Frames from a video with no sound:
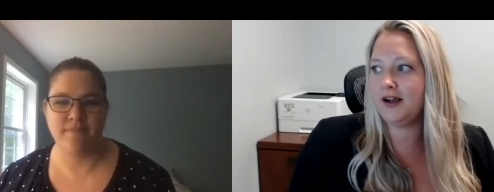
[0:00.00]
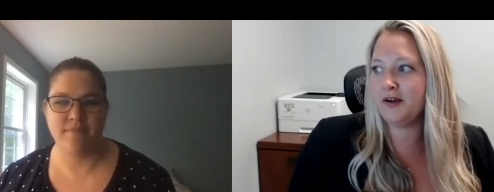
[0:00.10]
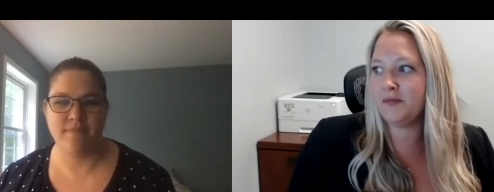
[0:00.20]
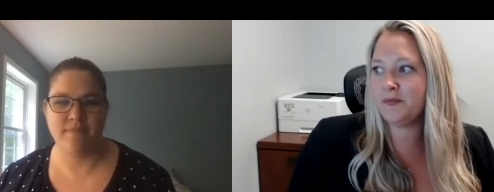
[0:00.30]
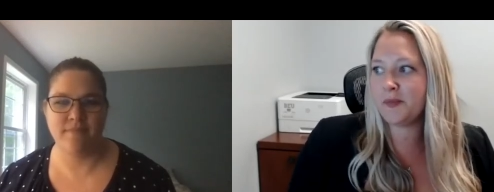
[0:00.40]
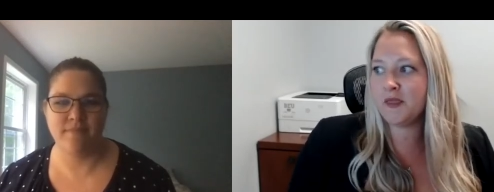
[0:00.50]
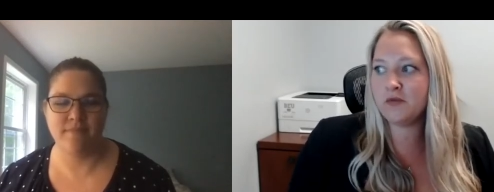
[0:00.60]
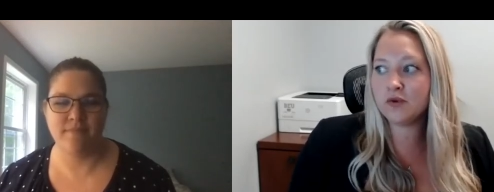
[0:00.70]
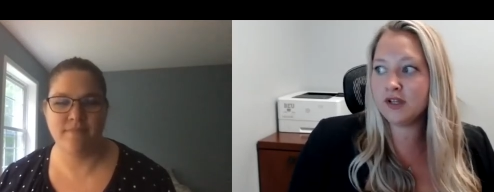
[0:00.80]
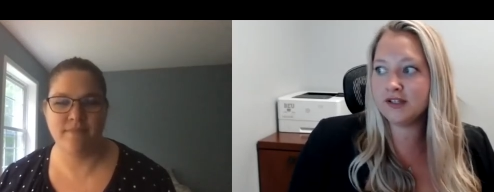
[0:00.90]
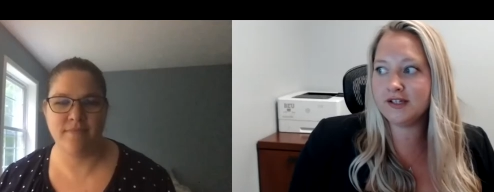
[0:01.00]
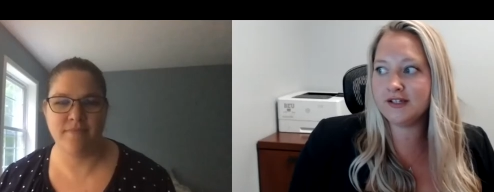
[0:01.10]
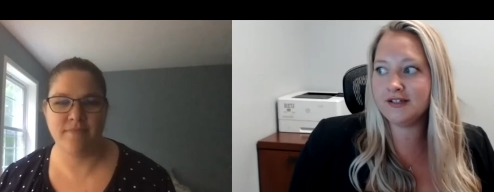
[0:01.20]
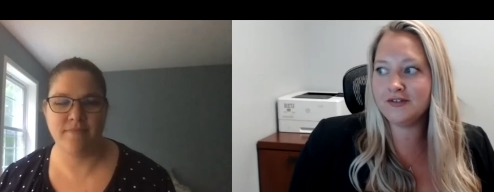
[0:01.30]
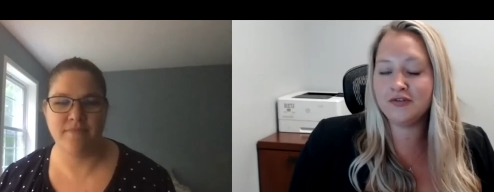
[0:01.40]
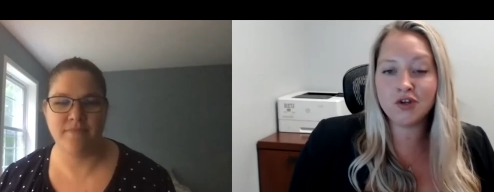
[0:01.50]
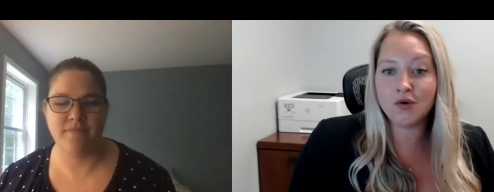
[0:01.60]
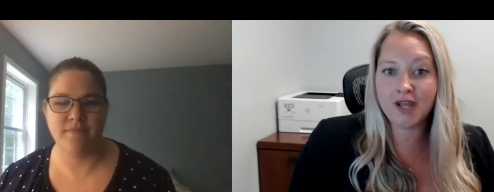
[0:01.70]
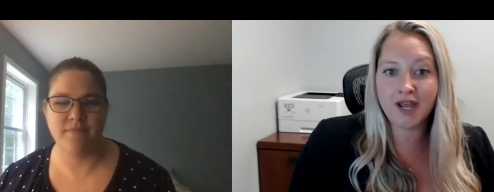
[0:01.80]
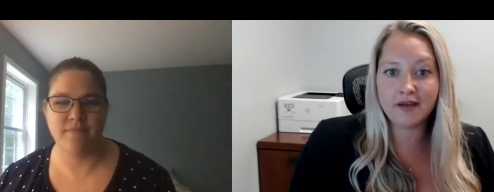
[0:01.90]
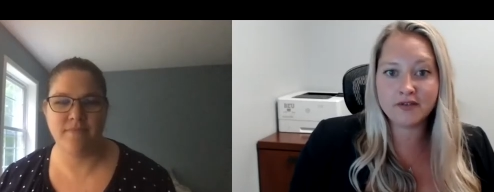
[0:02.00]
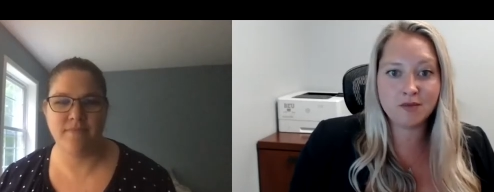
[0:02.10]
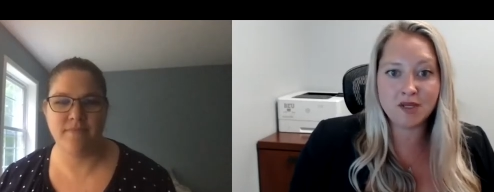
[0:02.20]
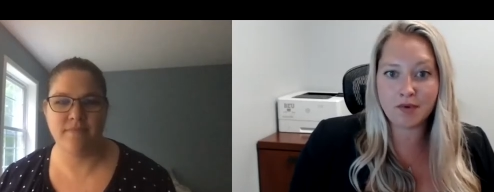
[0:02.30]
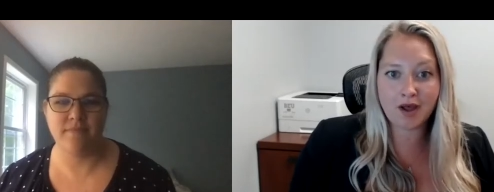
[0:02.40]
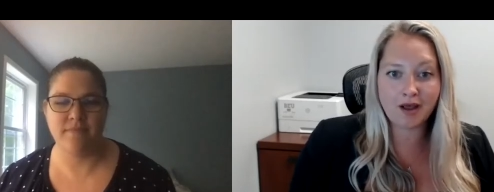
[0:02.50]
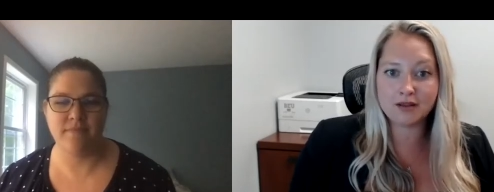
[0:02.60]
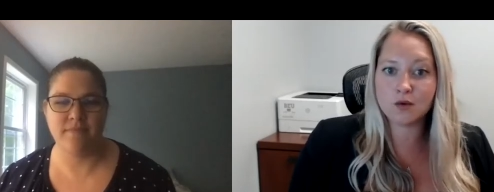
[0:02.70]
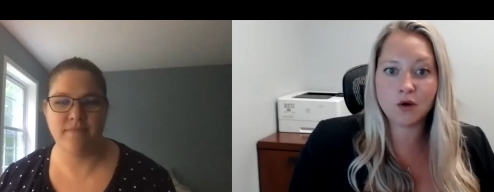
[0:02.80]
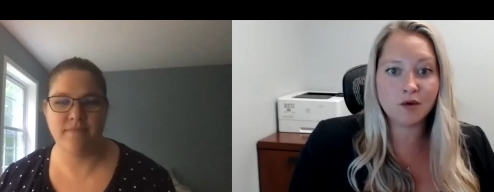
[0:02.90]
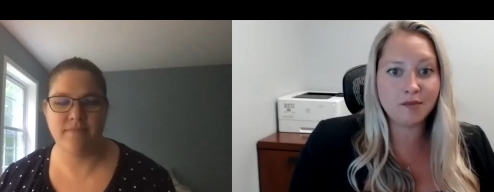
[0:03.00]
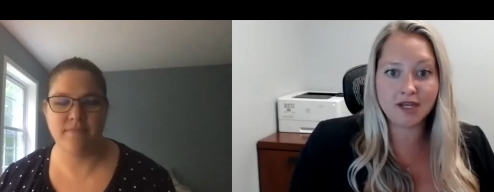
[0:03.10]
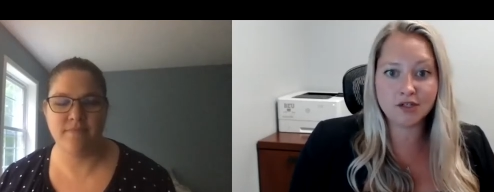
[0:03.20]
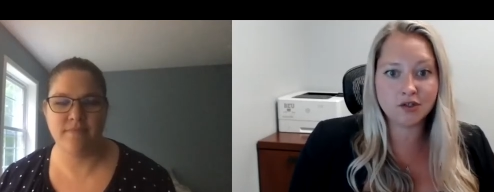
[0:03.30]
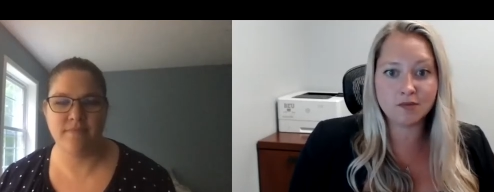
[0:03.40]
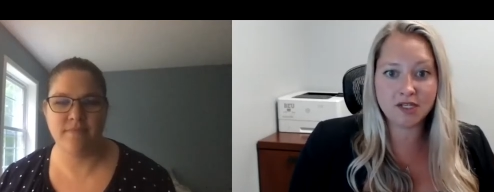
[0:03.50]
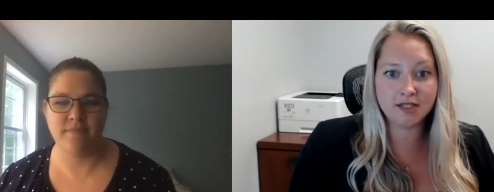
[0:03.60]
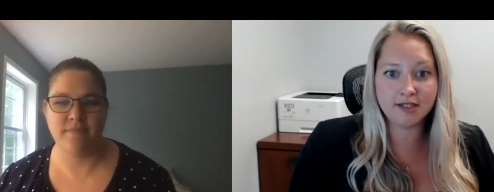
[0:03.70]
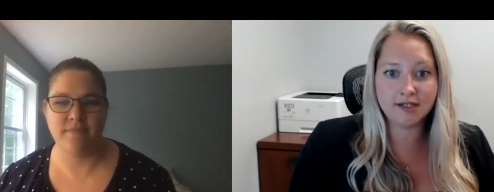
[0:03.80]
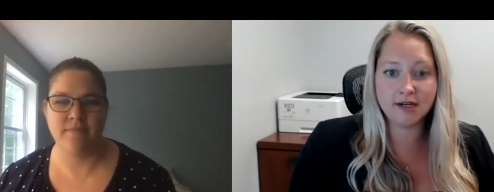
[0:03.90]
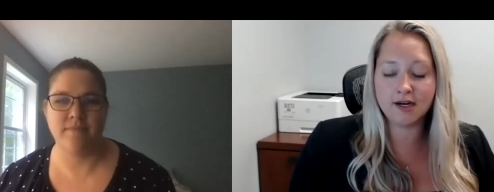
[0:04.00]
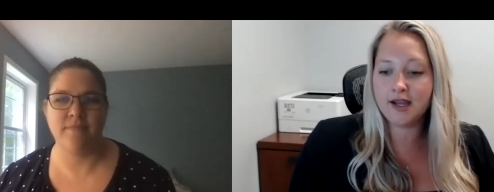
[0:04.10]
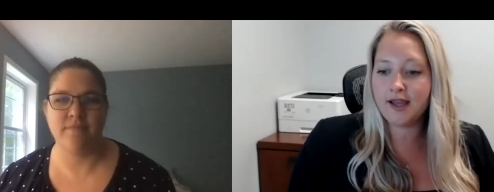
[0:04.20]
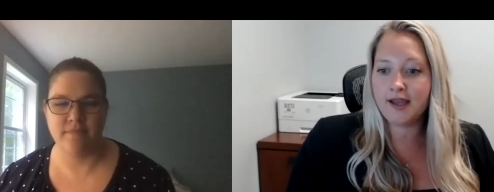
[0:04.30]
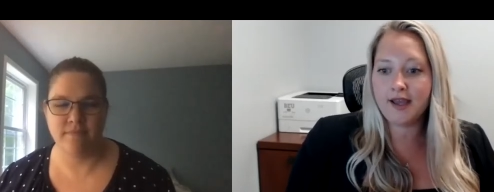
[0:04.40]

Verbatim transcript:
Speaker 1: Um, you really, you don't have to be a boss or a manager to be a leader.